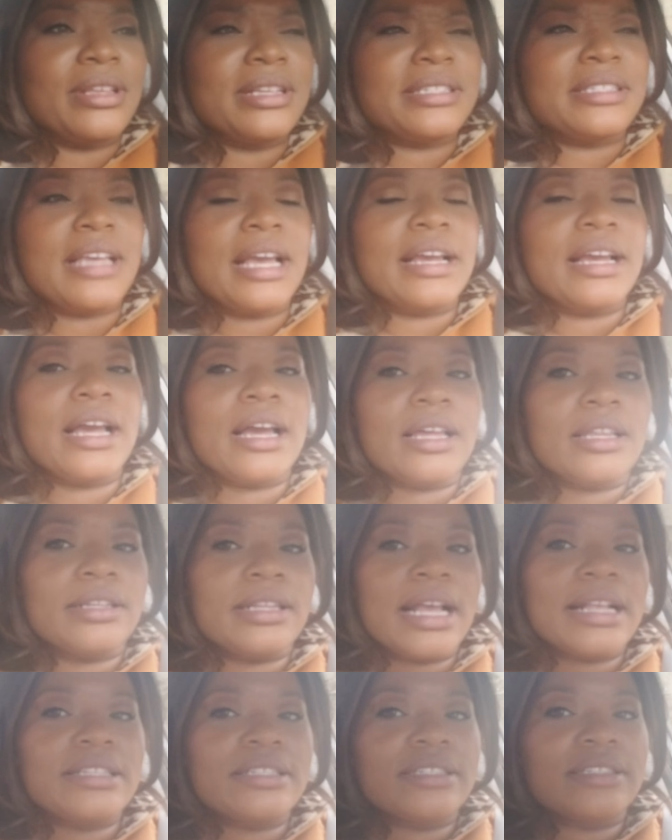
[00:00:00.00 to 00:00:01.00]
It's like
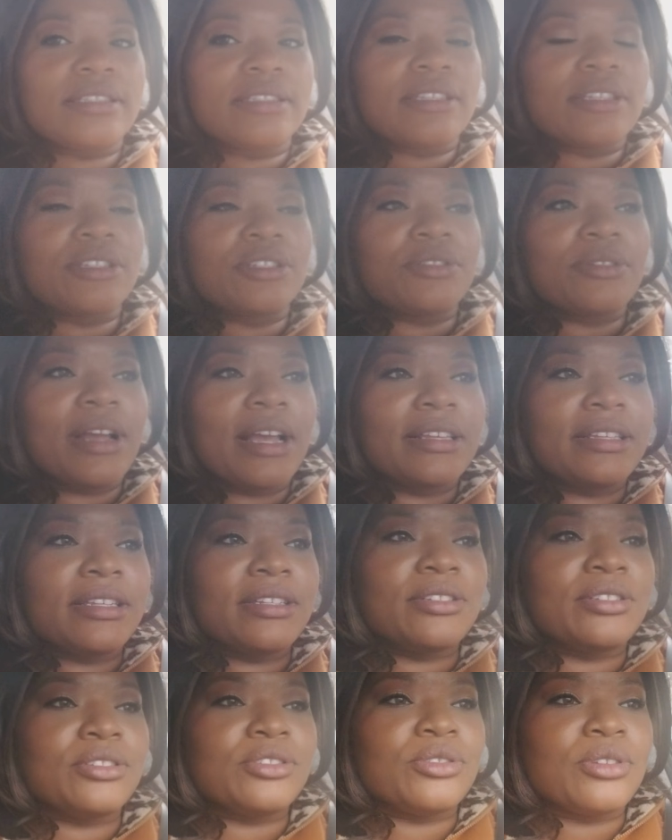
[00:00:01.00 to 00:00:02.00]
that's
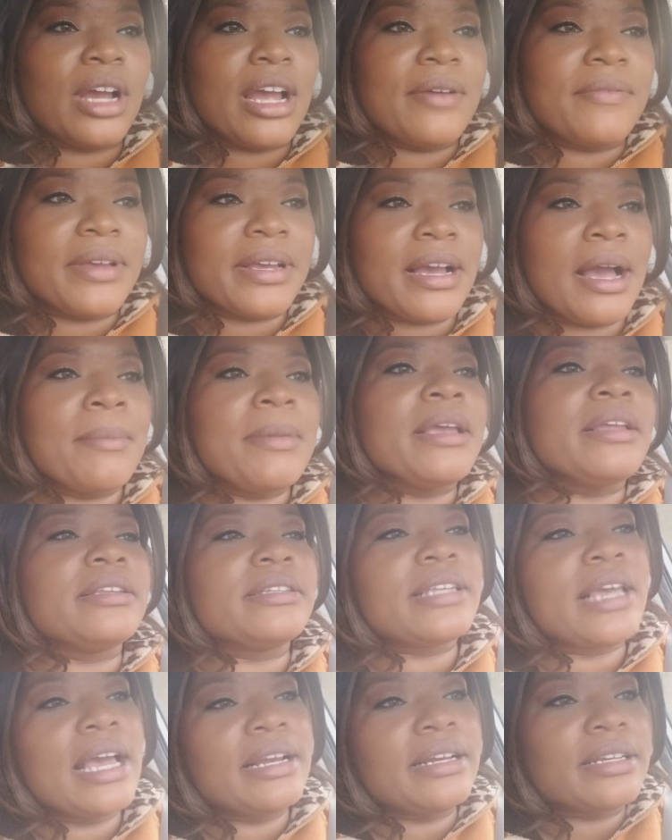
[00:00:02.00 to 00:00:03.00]
distracted driving. I mean,
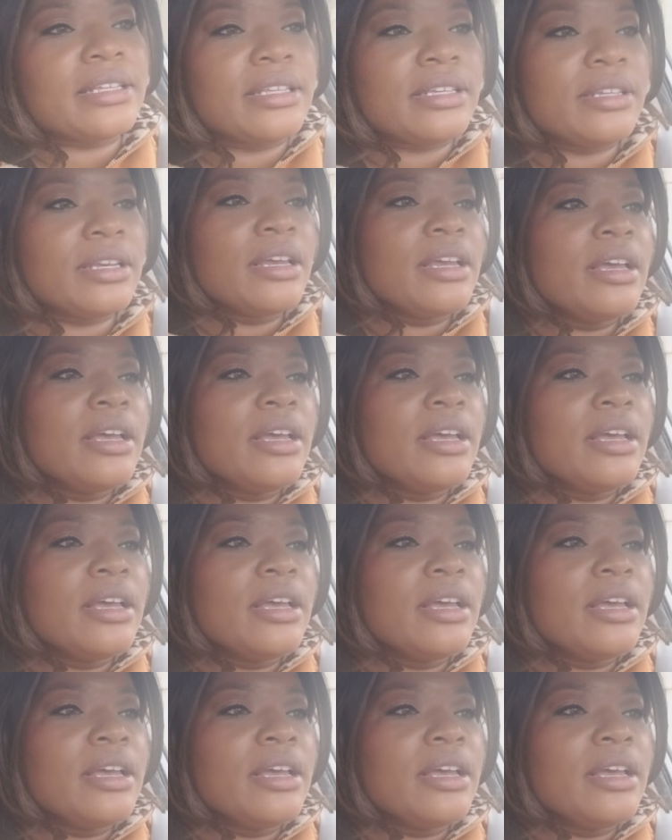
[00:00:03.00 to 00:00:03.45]
technically,